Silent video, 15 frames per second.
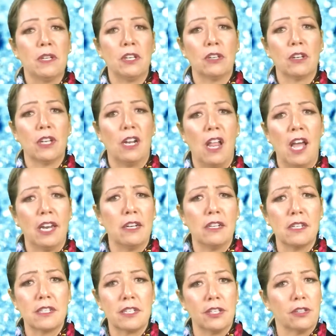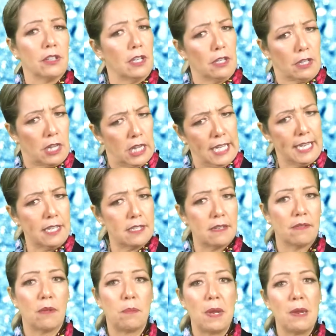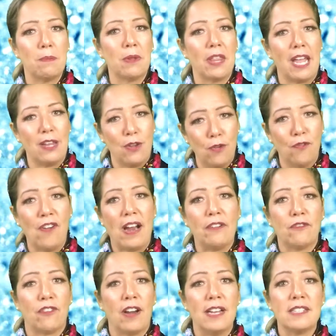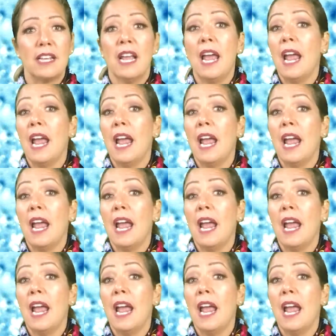your little huddles and your little cliques of the people that you find friends.